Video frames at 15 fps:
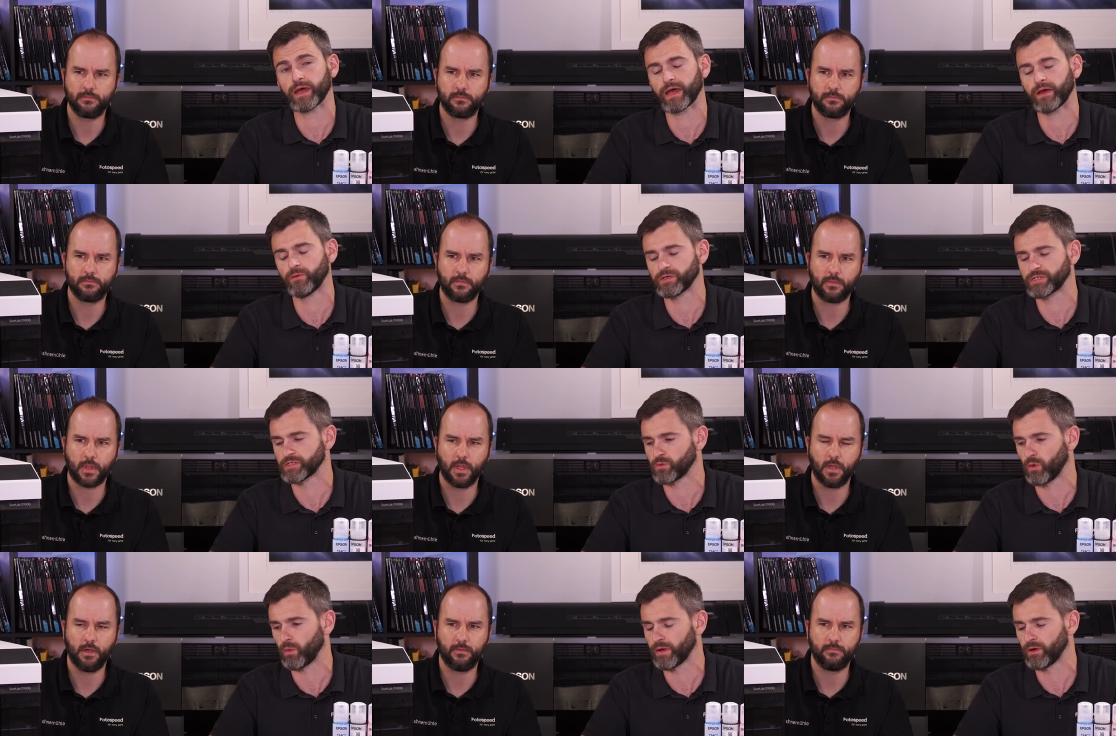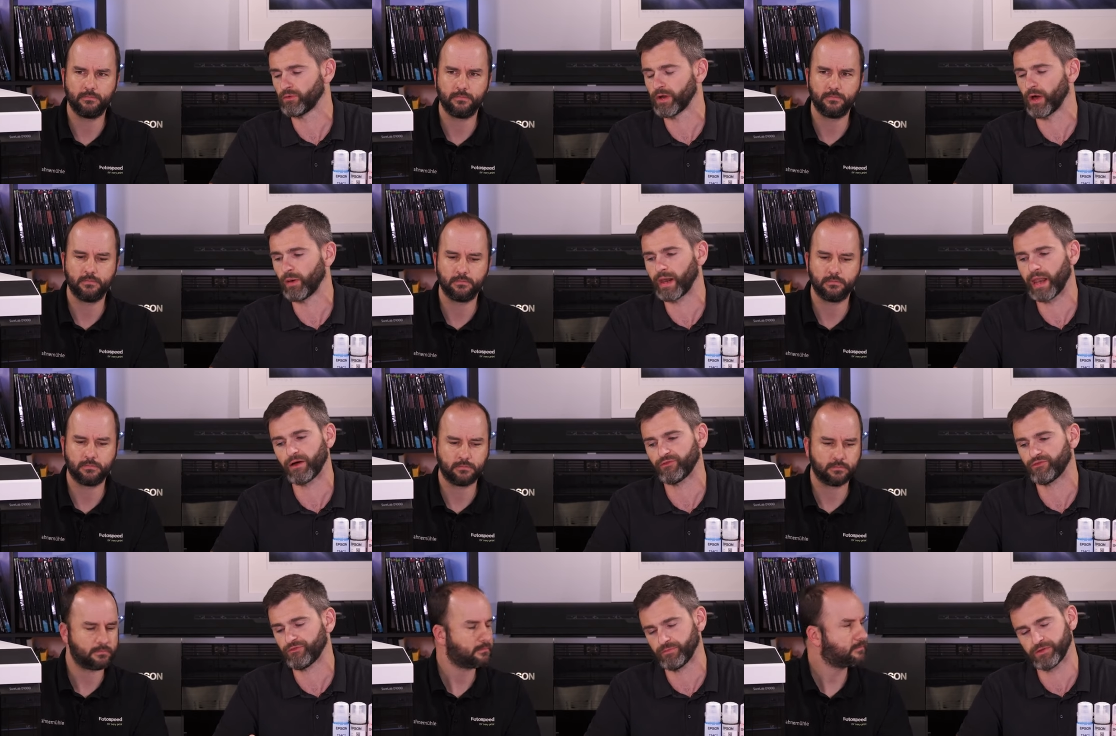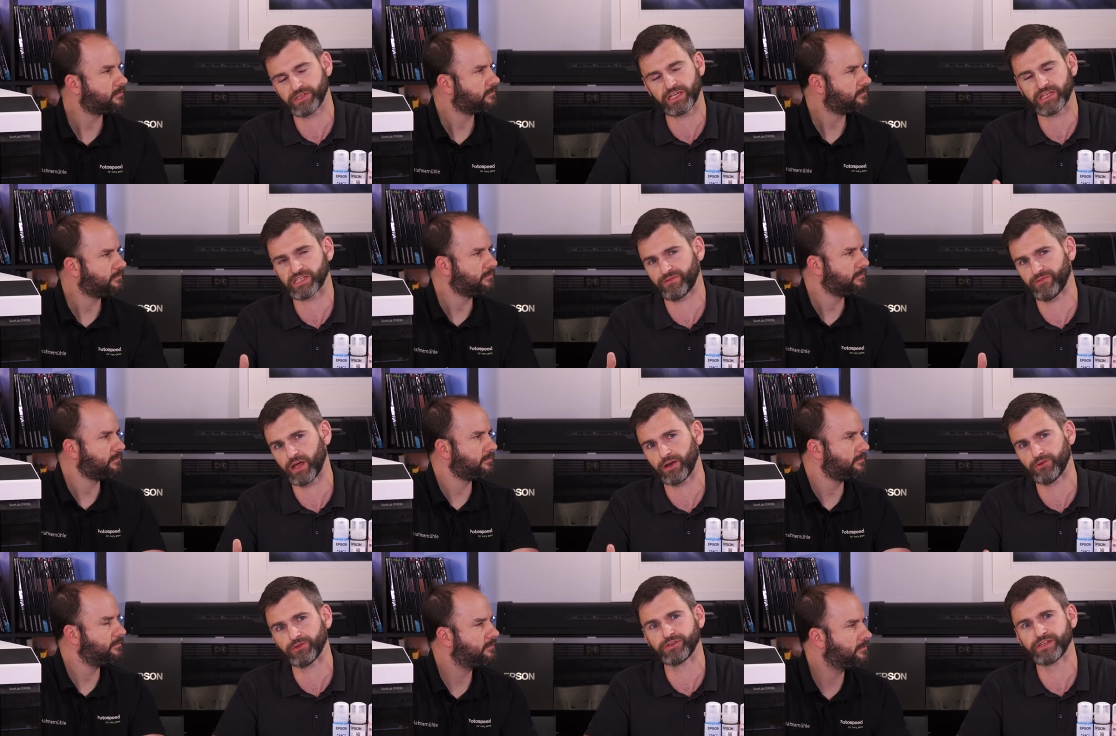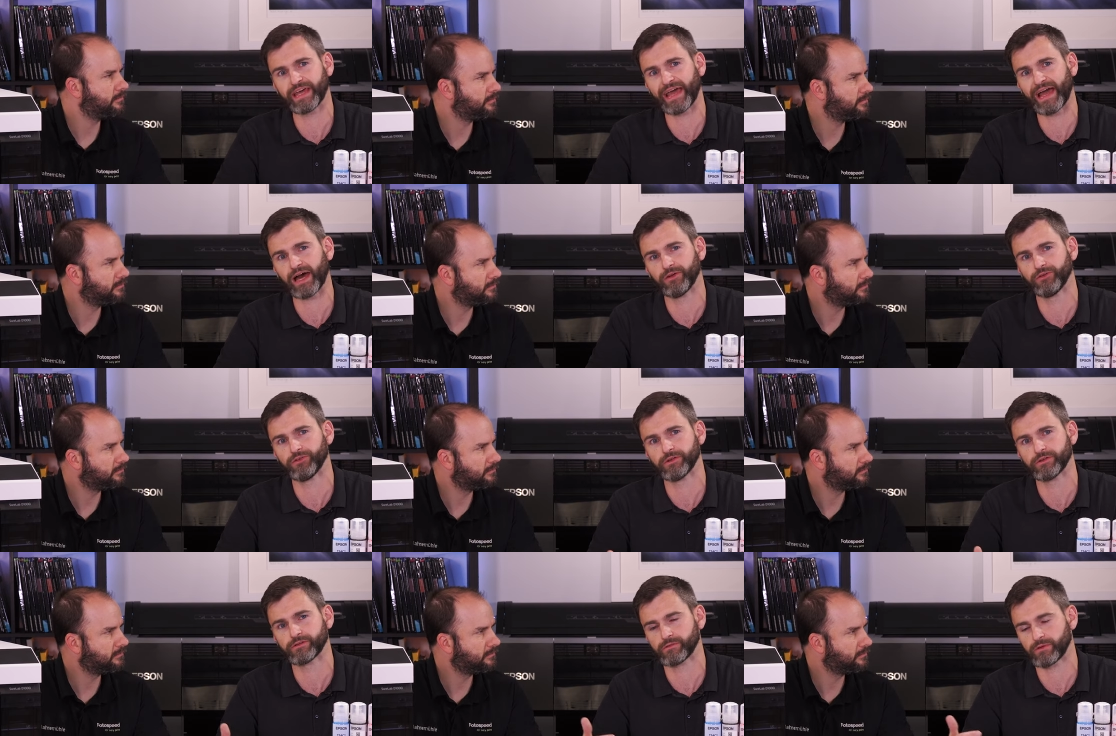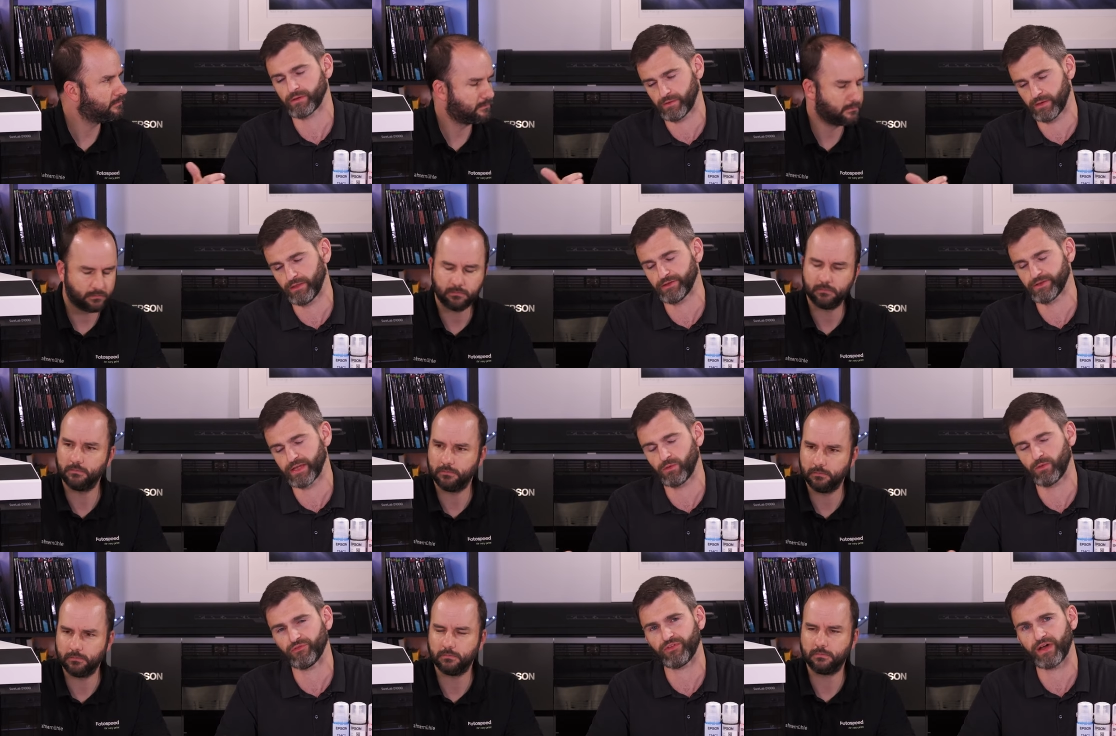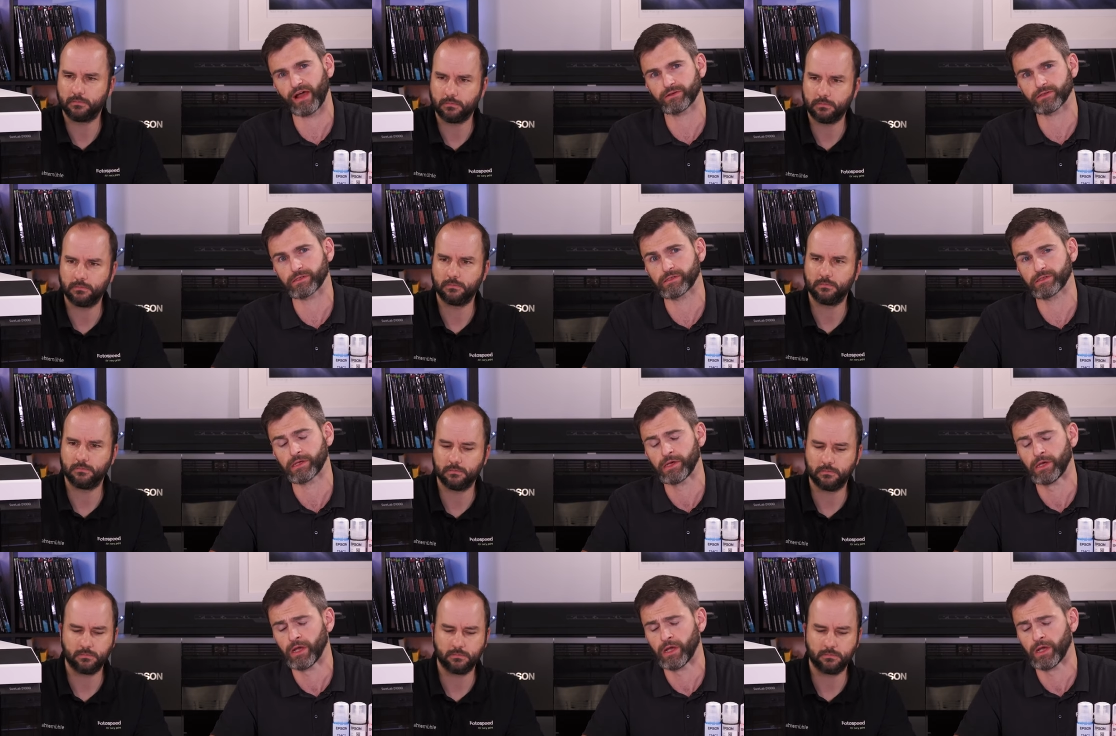Speaker 1: uh, which is what we all know and love: the D700, D800, and the D1000.